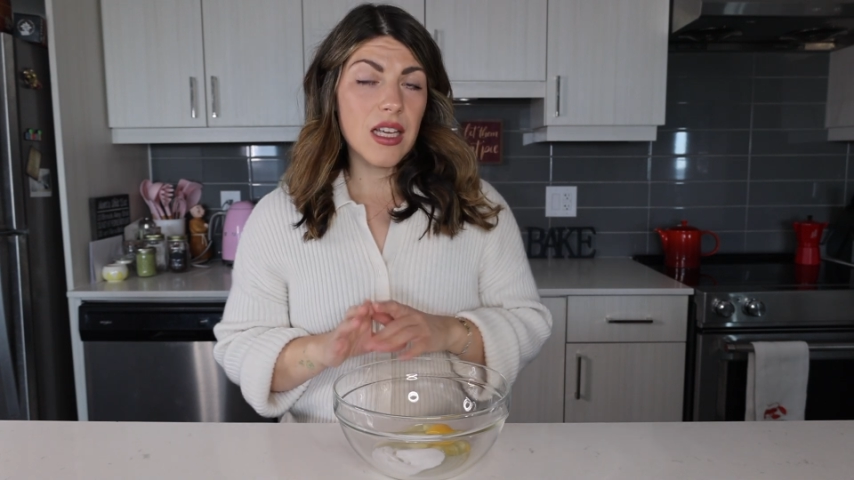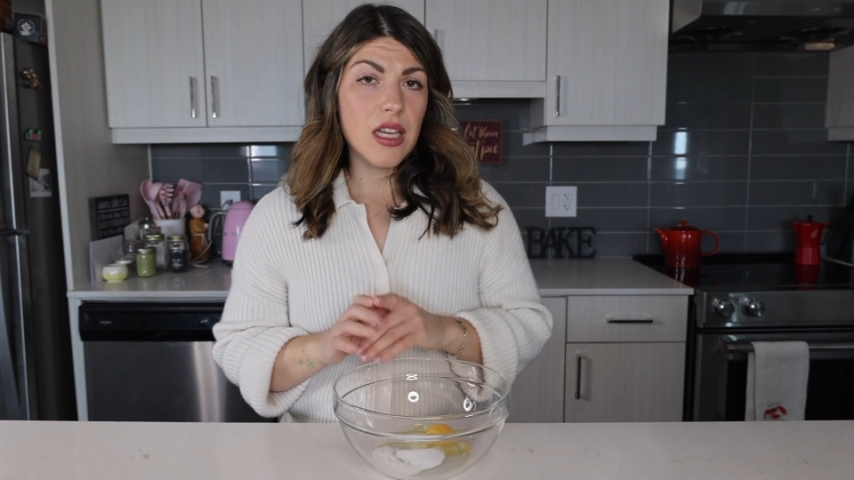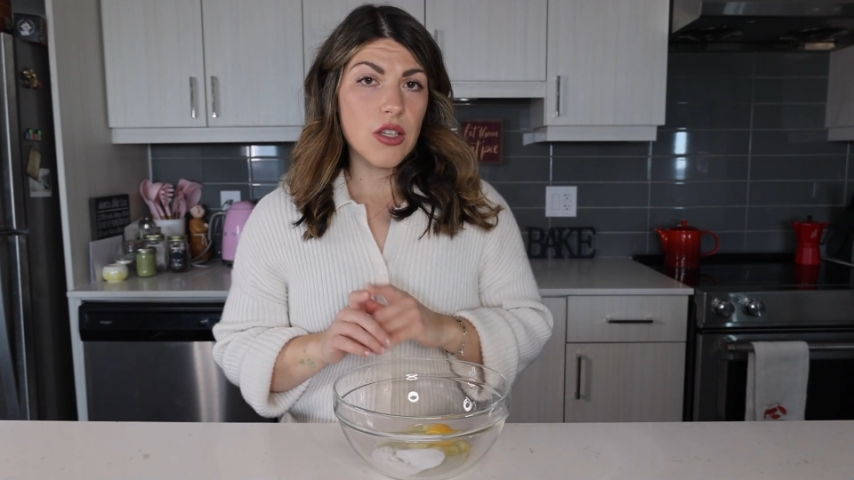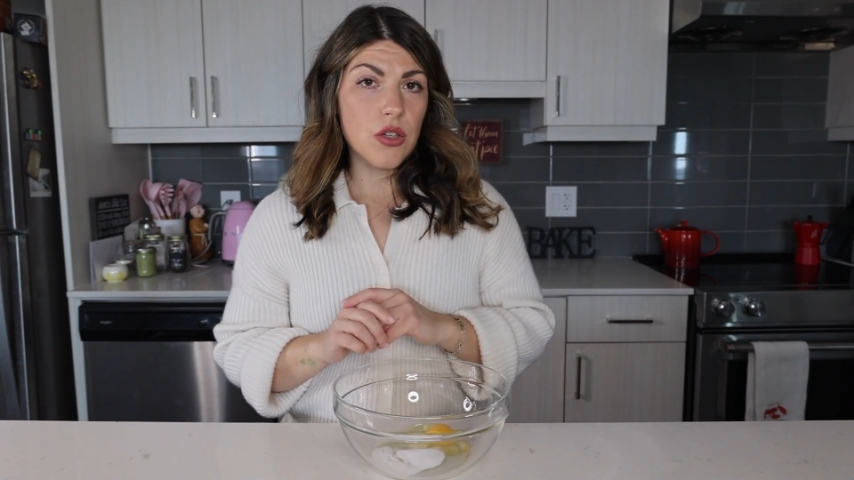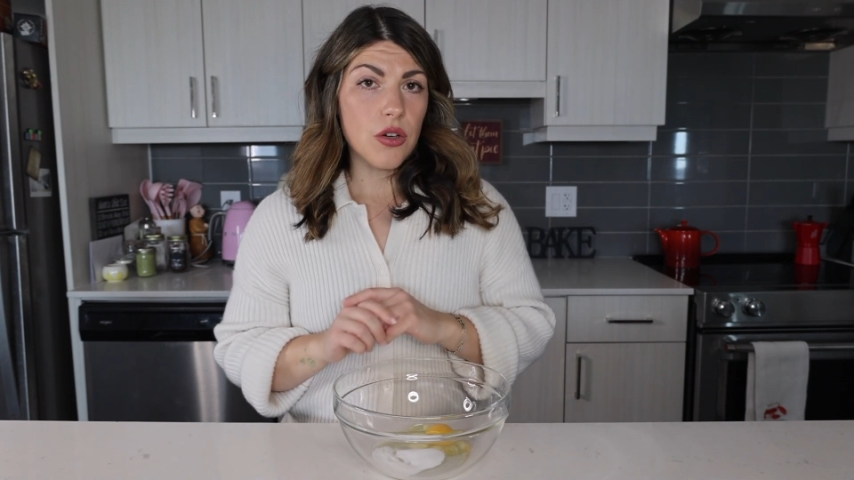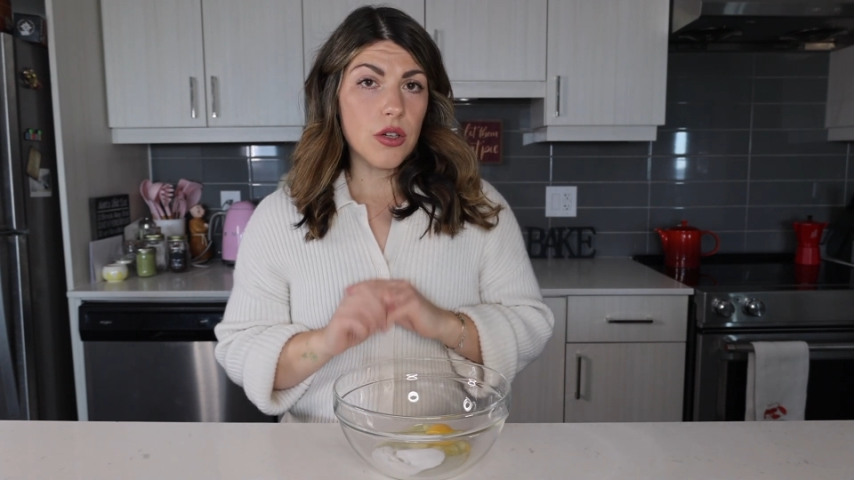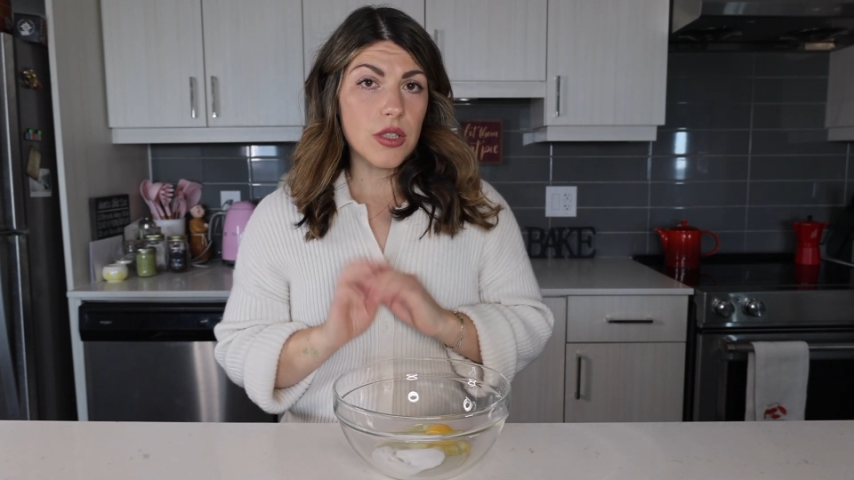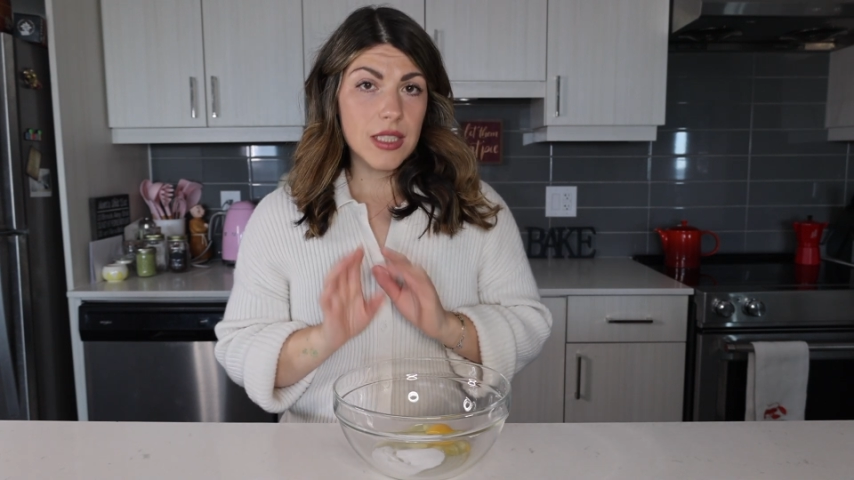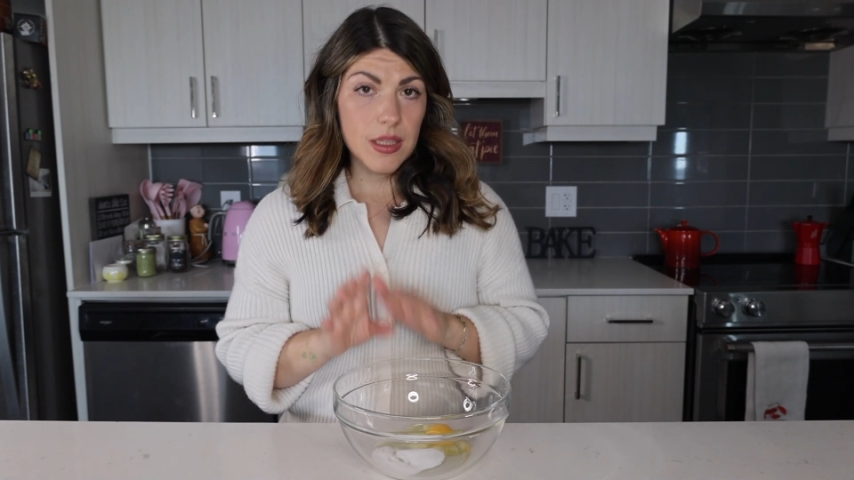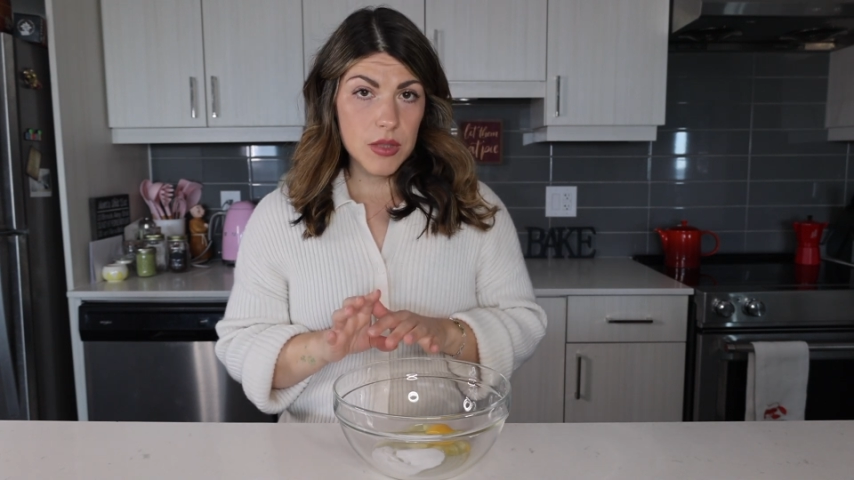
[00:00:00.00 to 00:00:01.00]
in your
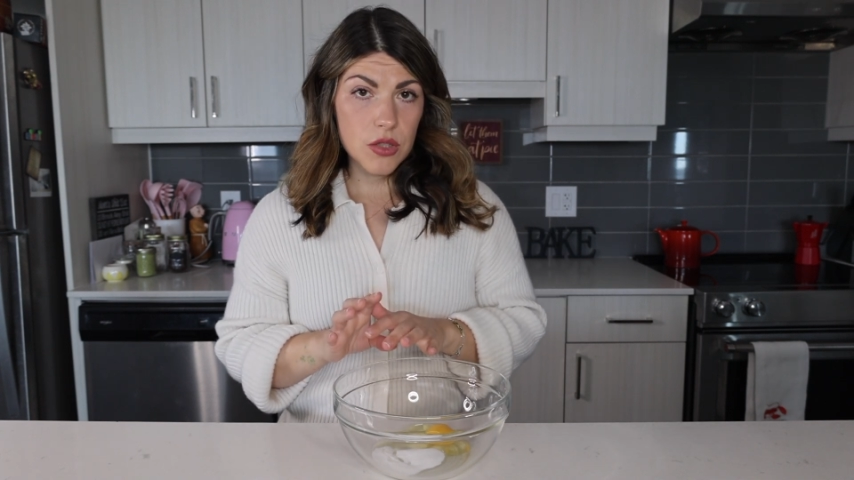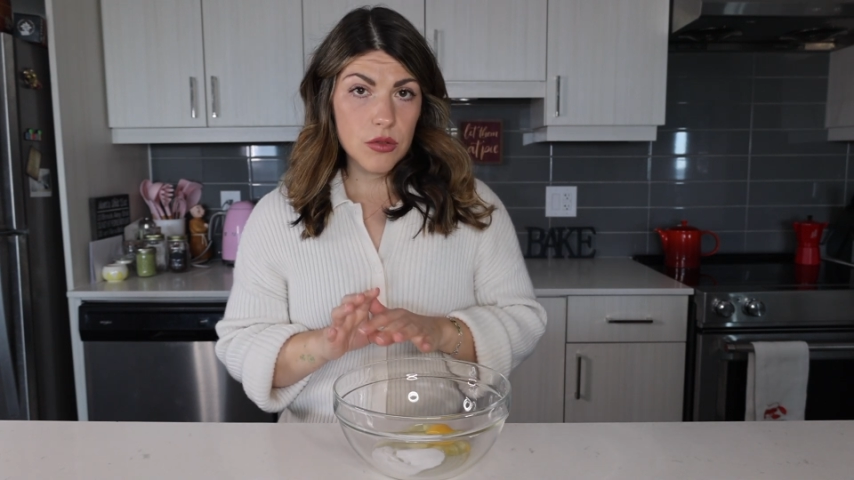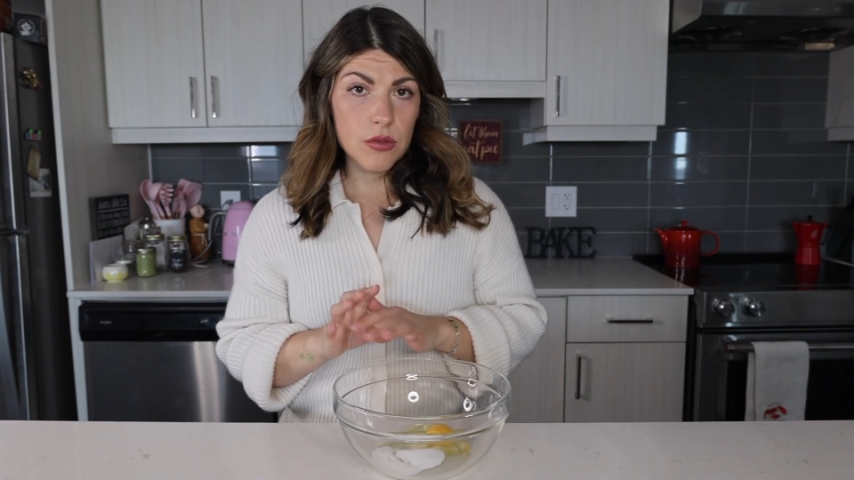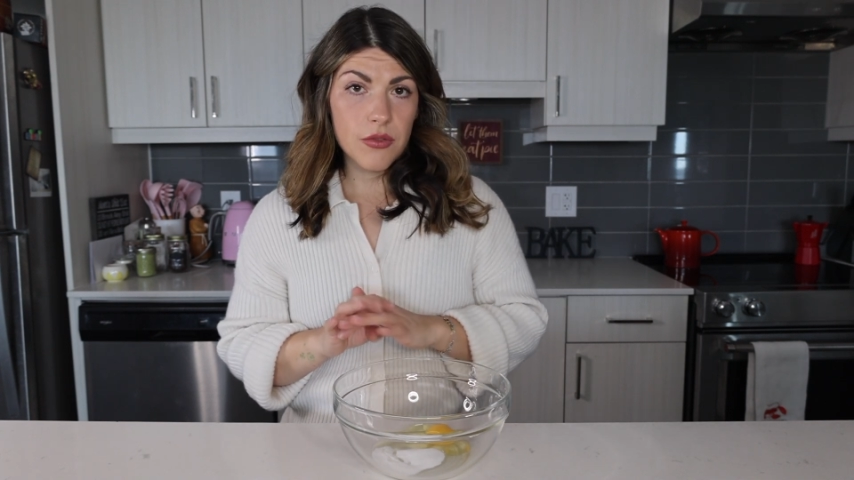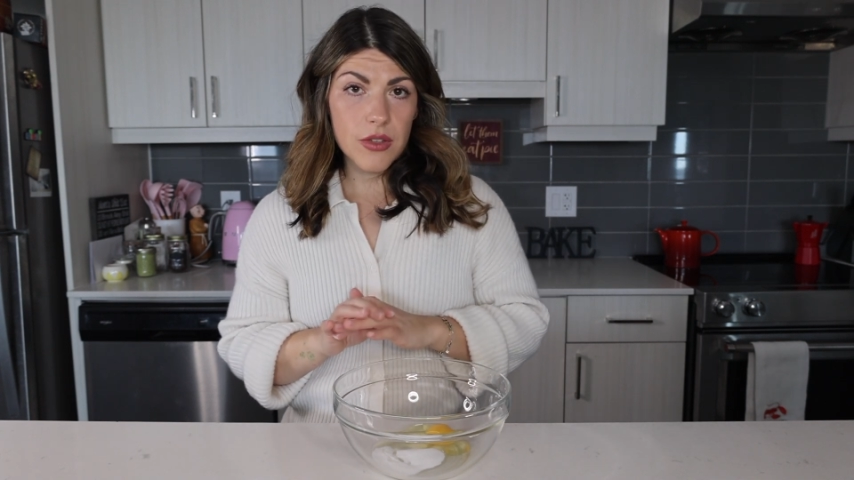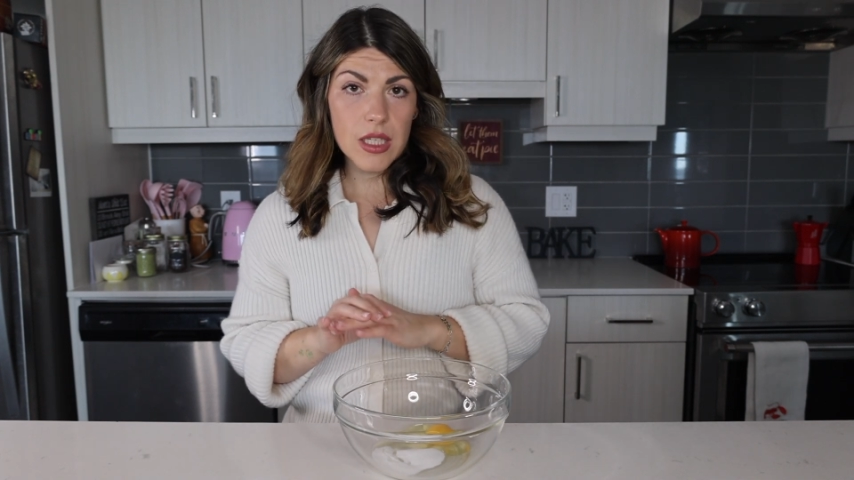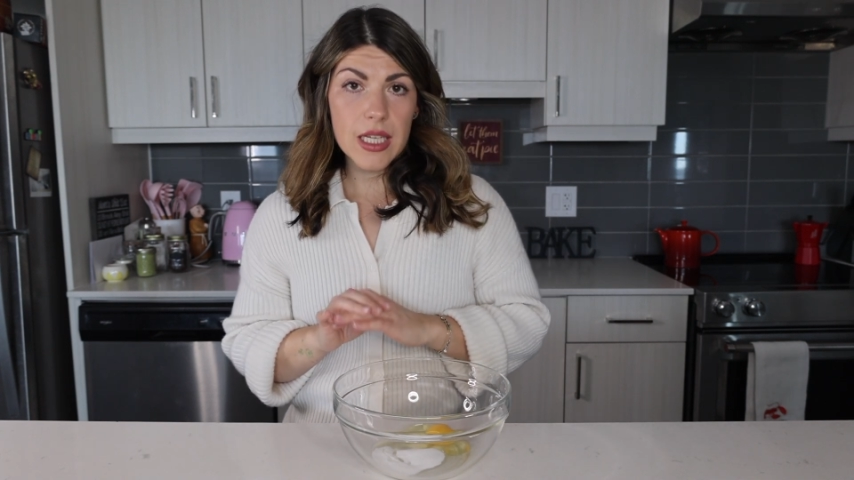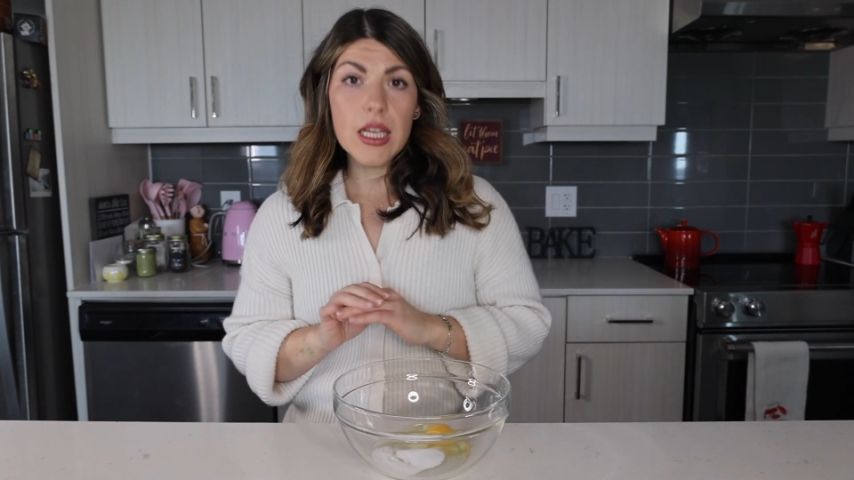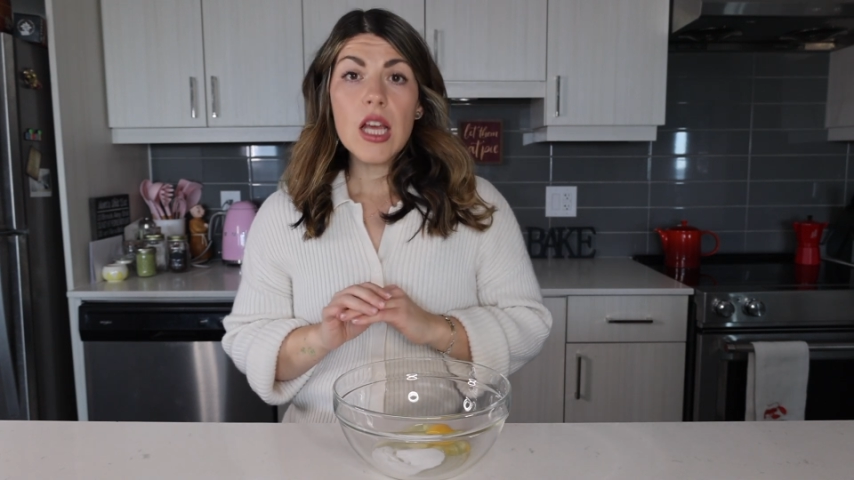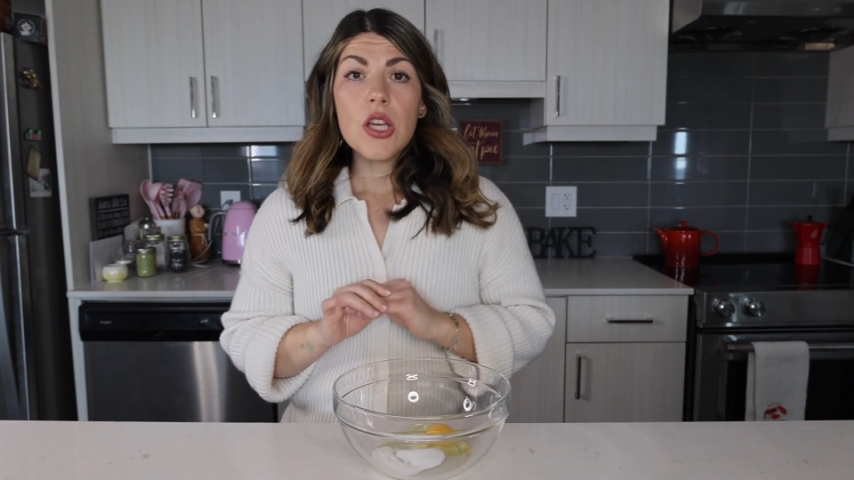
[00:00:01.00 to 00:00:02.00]
tiramisu filling,